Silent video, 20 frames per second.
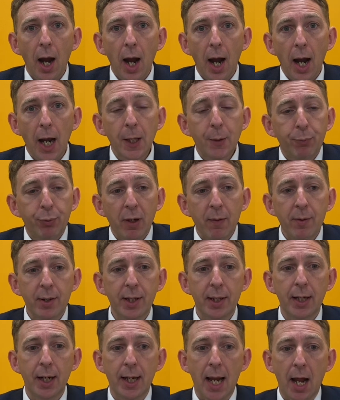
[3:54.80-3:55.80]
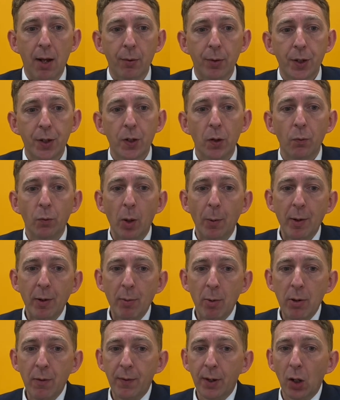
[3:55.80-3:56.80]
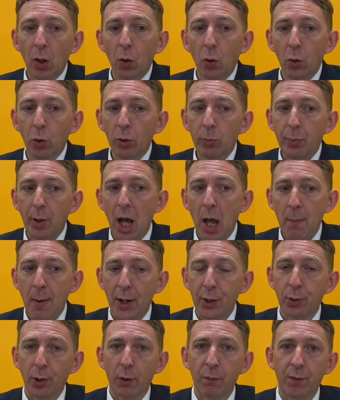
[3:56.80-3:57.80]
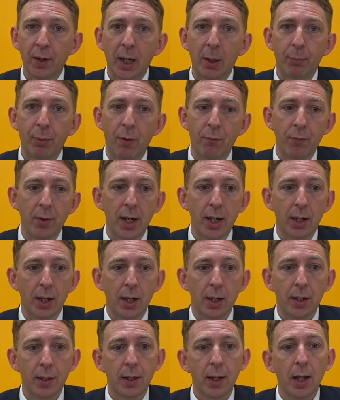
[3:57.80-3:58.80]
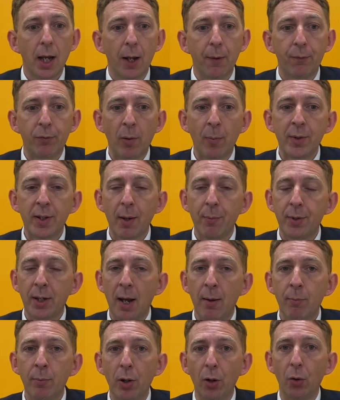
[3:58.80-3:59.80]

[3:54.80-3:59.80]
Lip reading: As previously announced, we'll be removing all biometric fingerprint readers, and from September,